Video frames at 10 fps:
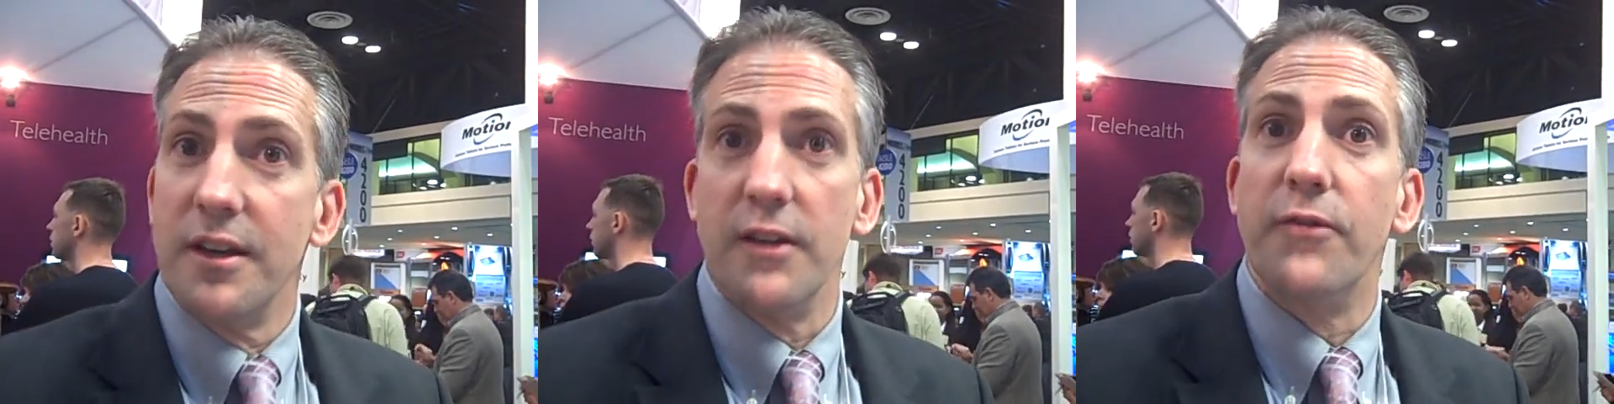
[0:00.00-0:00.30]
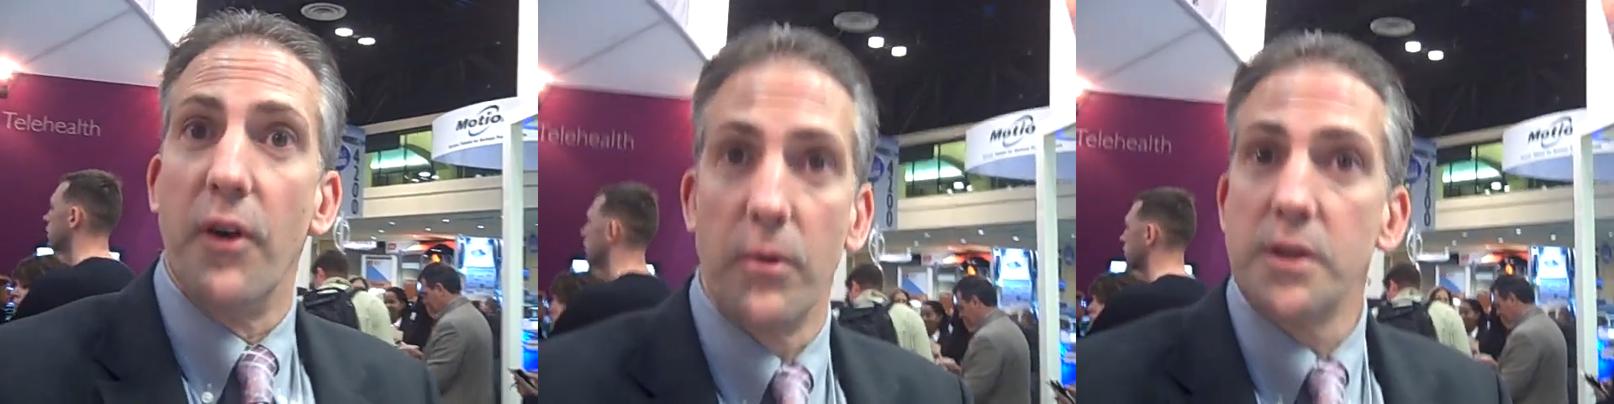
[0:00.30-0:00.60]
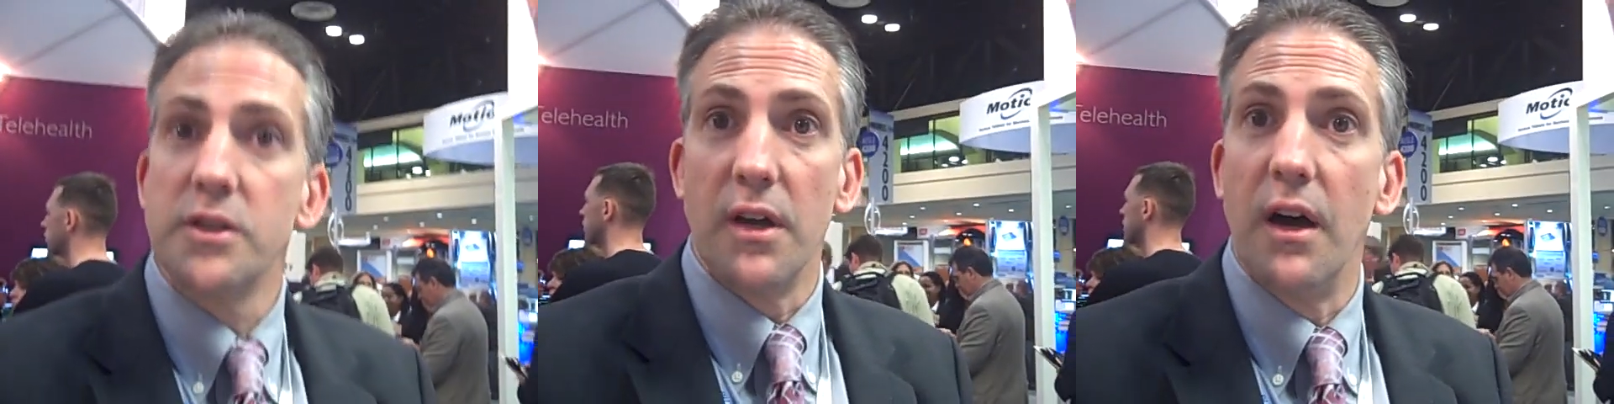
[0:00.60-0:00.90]
You
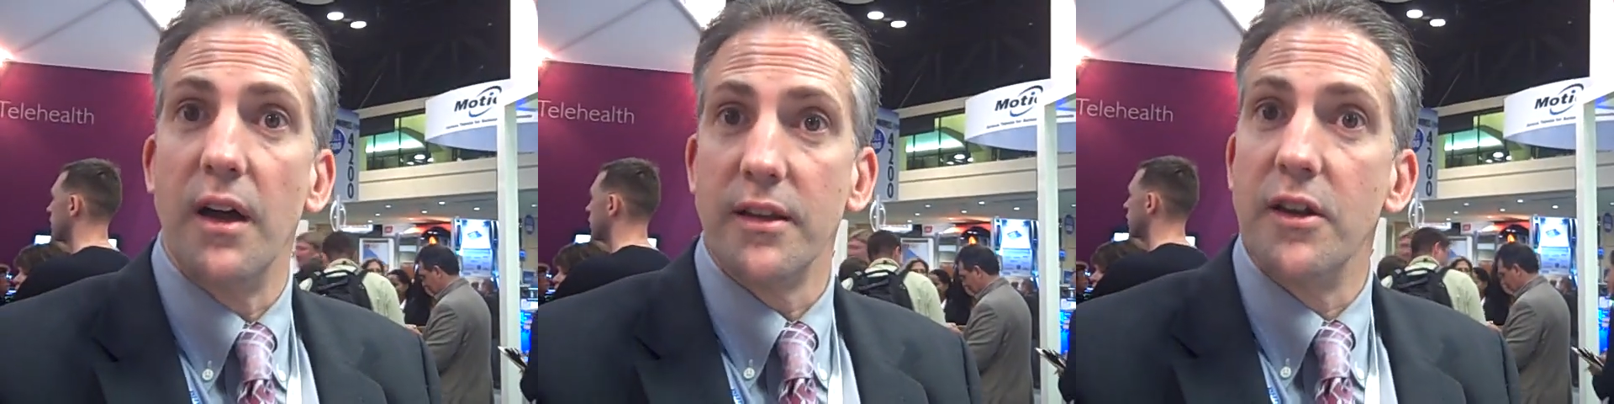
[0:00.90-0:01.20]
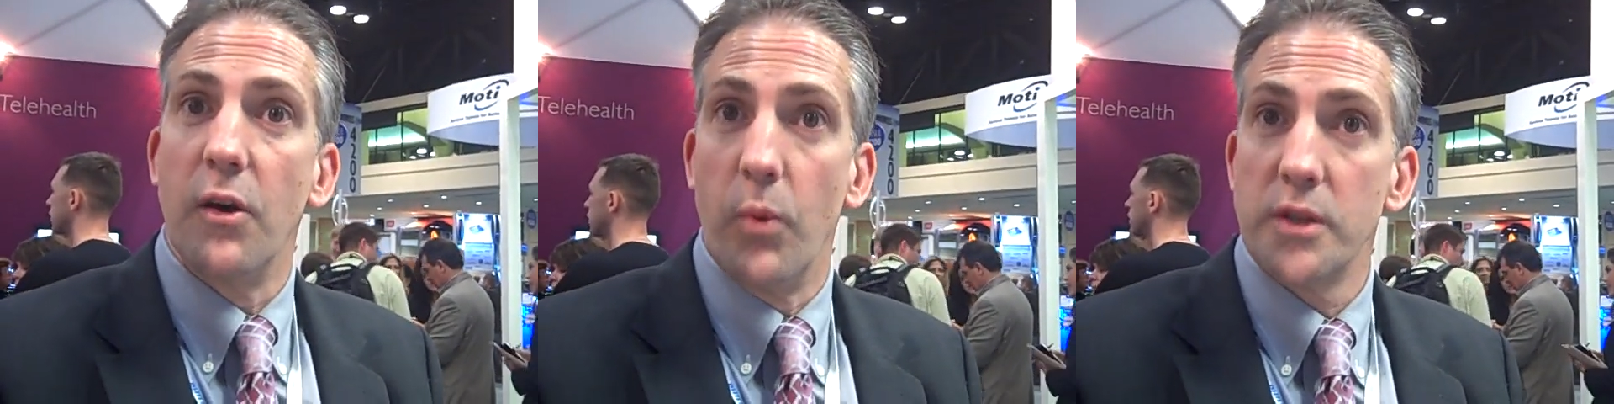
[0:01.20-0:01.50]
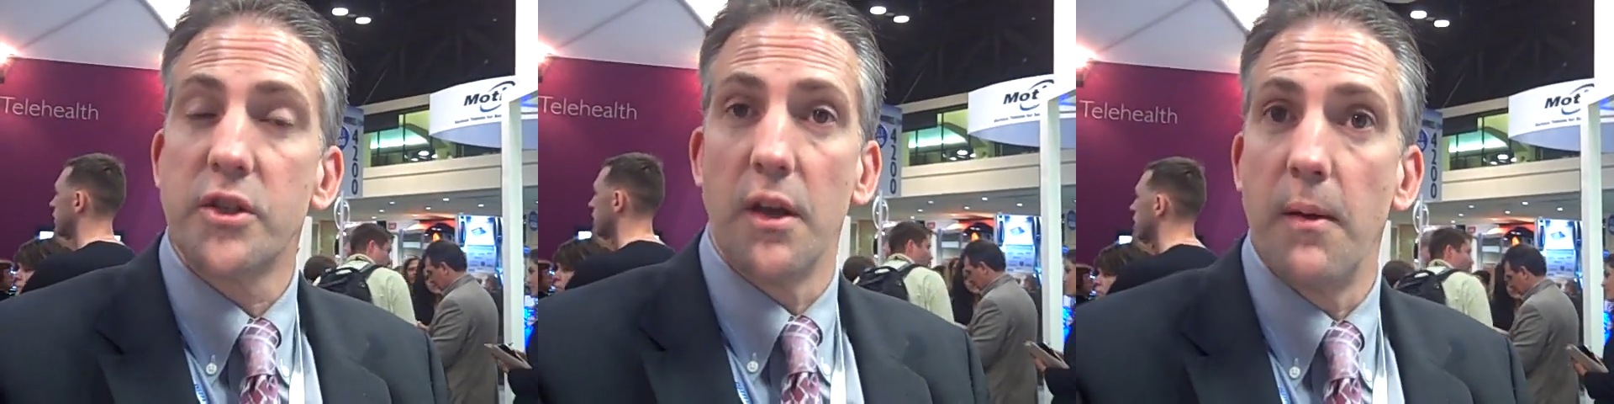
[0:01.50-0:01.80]
focus on
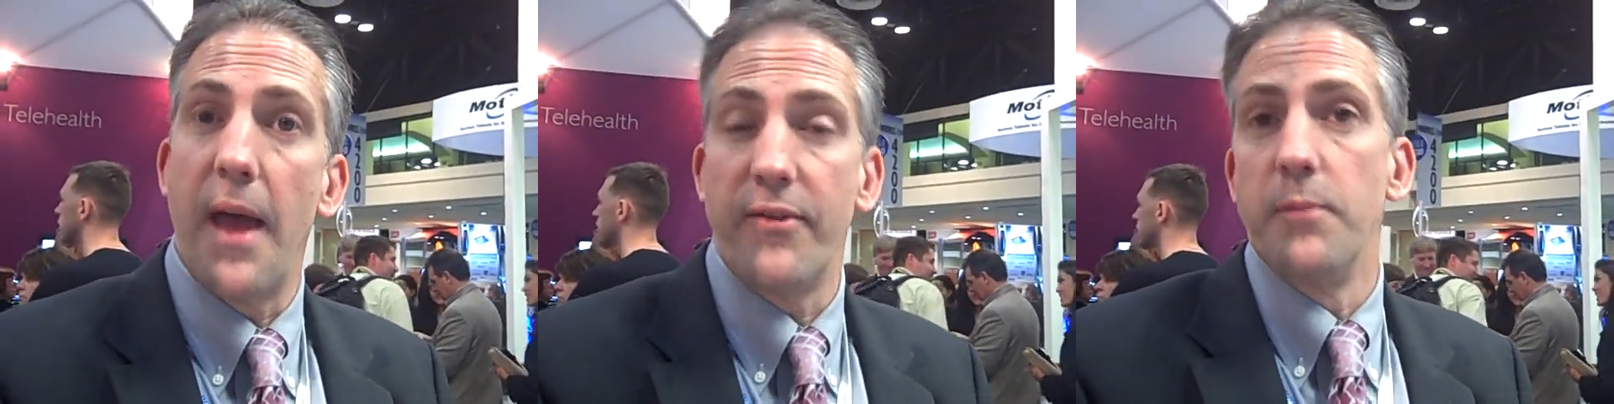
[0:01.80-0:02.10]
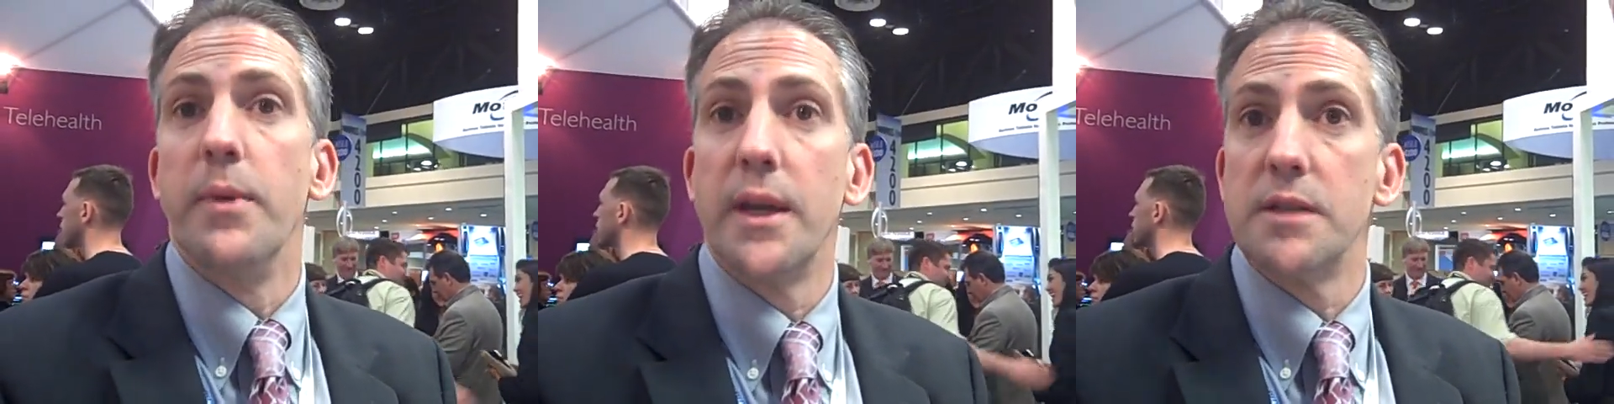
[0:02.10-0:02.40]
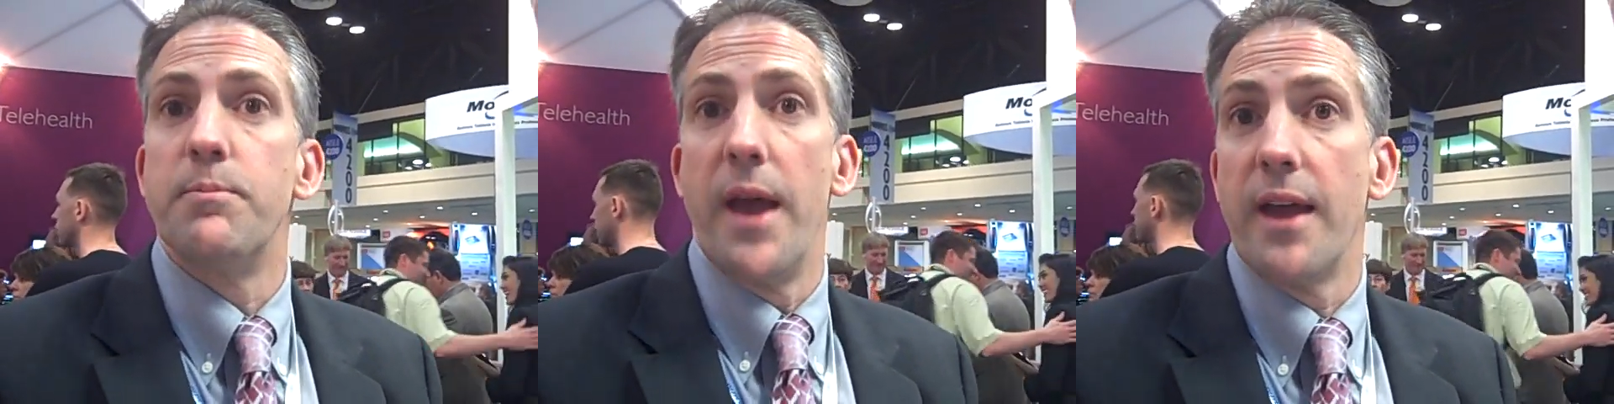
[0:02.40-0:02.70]
what's going to have the
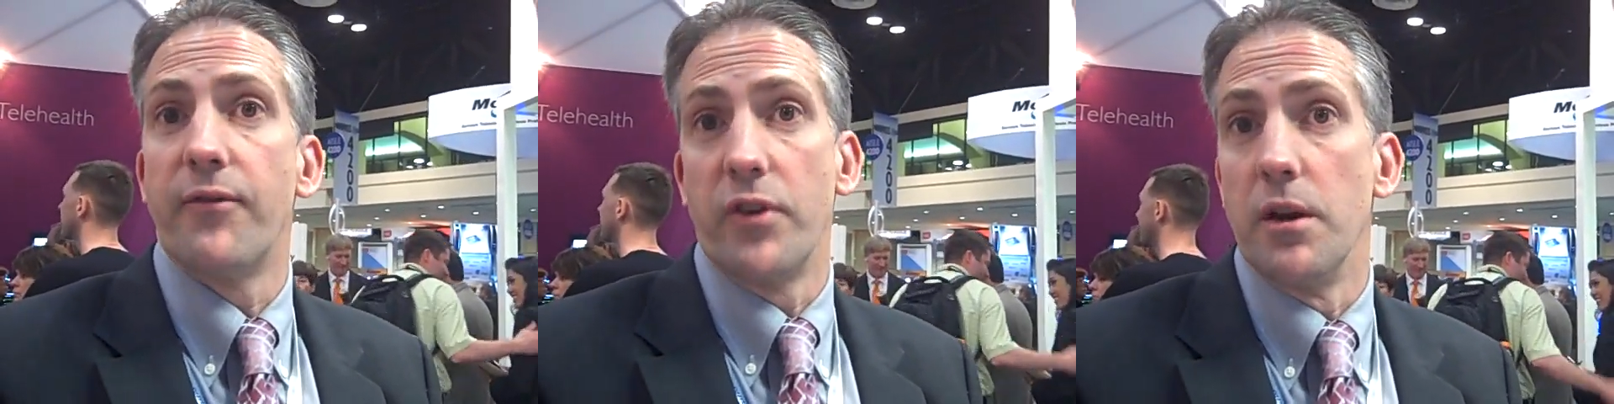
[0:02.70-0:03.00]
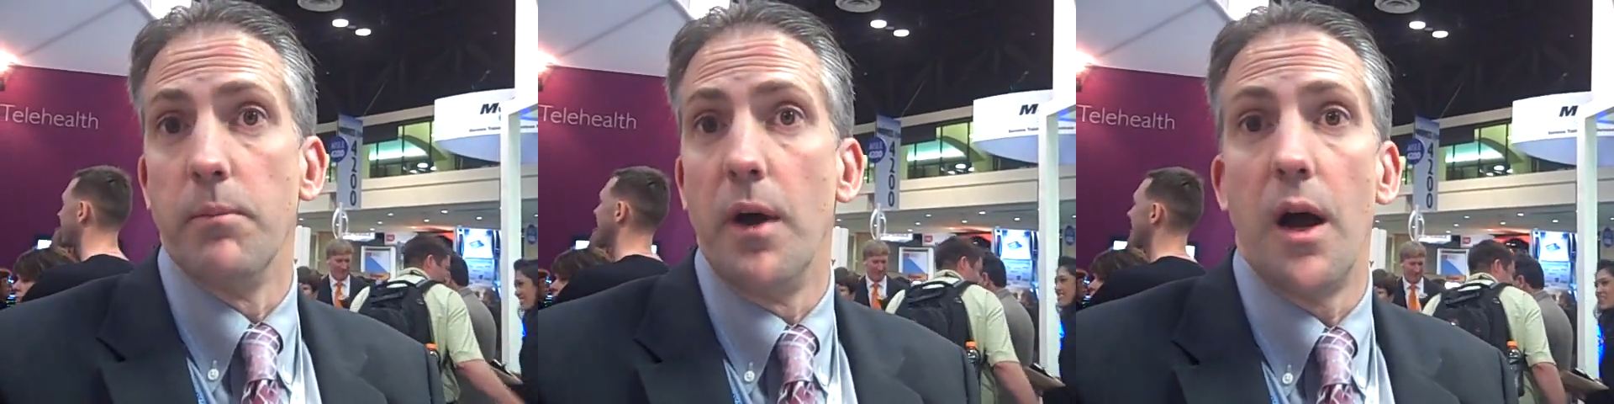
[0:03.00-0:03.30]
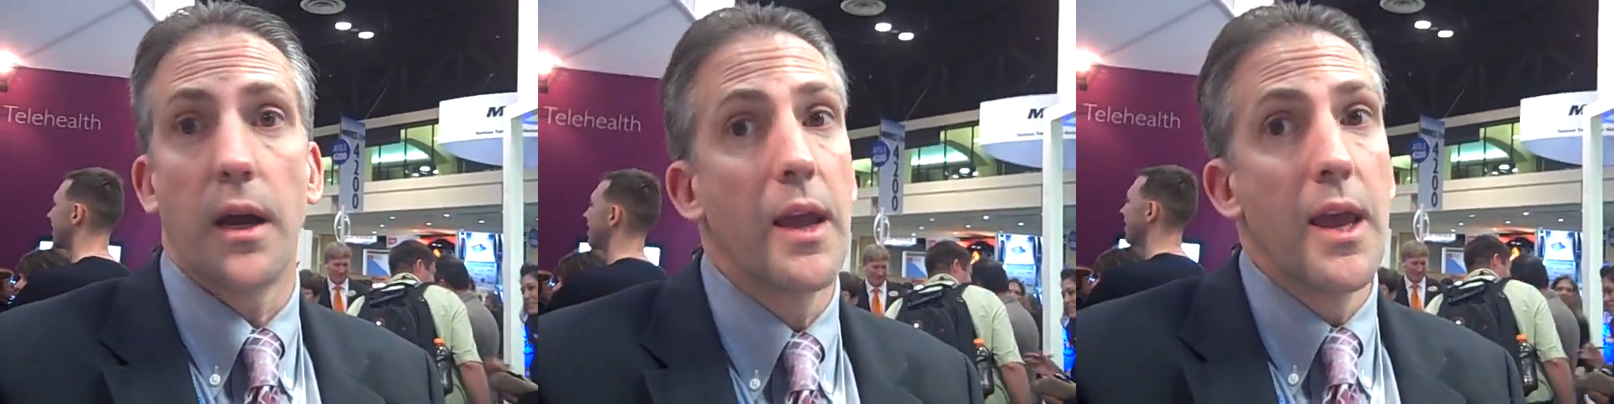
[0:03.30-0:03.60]
biggest bang for your
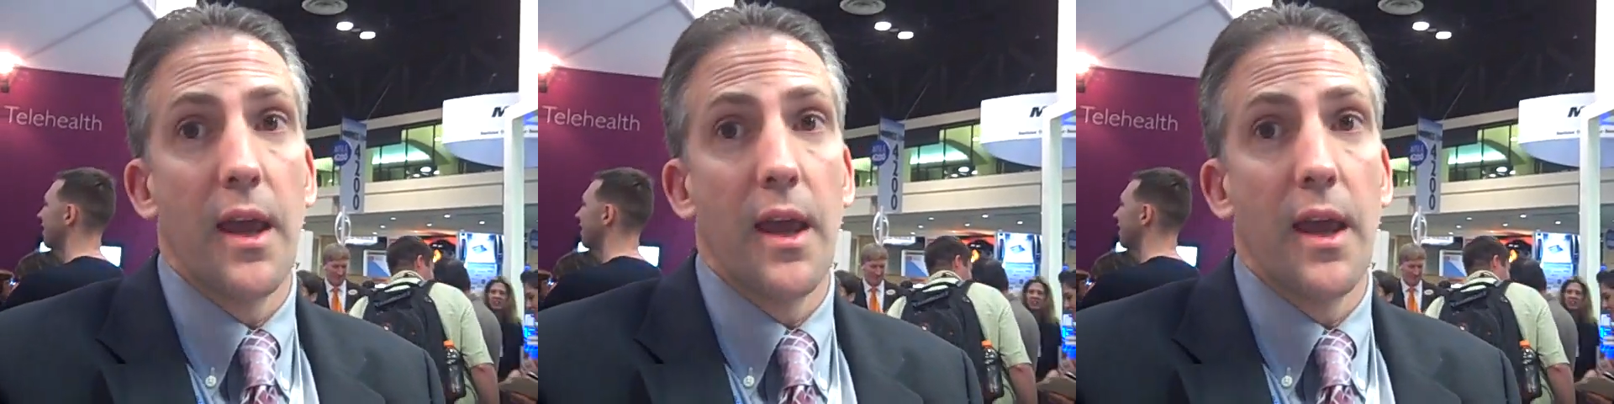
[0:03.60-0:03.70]
buck,